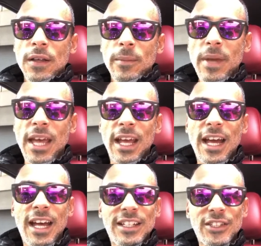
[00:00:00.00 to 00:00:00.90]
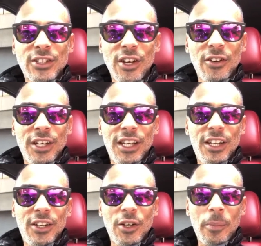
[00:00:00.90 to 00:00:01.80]
man, guys, sorry to
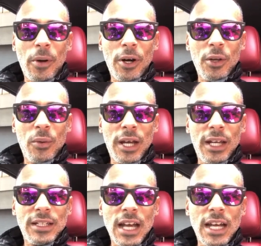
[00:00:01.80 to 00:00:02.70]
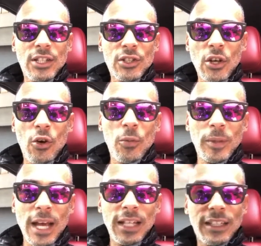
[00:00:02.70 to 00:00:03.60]
hear you're parting ways. I just hope
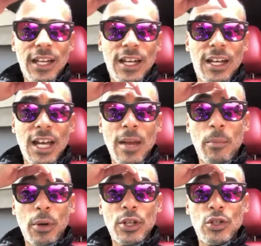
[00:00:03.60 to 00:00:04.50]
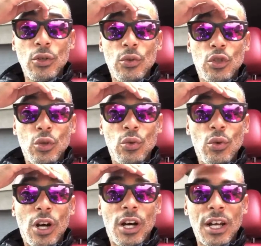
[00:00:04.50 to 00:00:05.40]
that it brings you
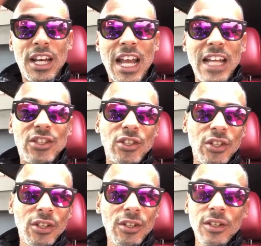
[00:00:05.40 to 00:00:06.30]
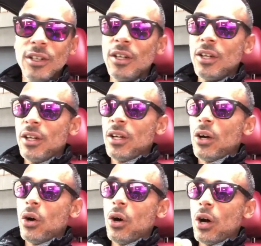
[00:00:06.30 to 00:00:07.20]
to a nicer
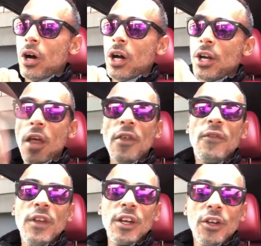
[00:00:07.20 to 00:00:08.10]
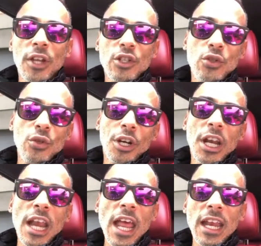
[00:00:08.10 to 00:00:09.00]
or another vehicle that you are
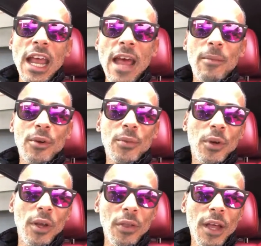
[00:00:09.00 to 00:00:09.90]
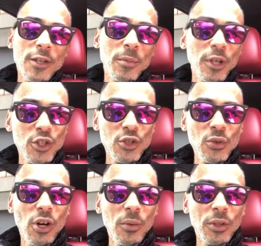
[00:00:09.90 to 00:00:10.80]
enamored with as much as
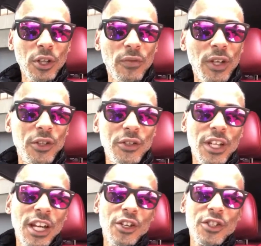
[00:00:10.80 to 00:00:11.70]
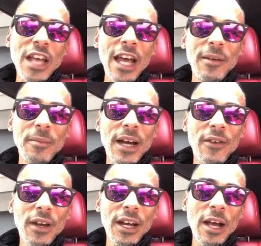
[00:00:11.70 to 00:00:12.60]
you are with the vehicles that you're saddened by
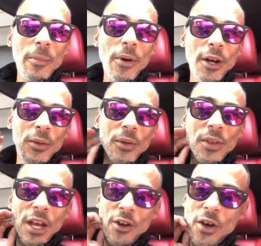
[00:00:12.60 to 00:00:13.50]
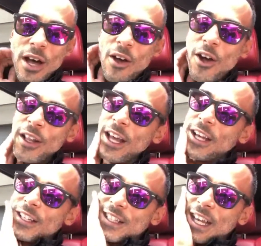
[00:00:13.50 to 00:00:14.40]
right now, parting with. I know how hard that
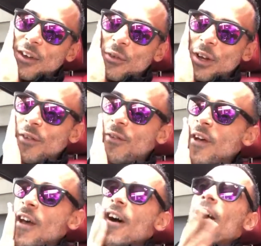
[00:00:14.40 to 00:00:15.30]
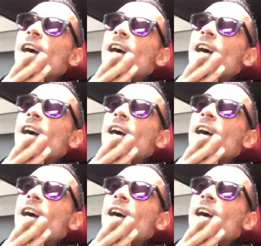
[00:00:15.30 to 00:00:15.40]
is to get rid of a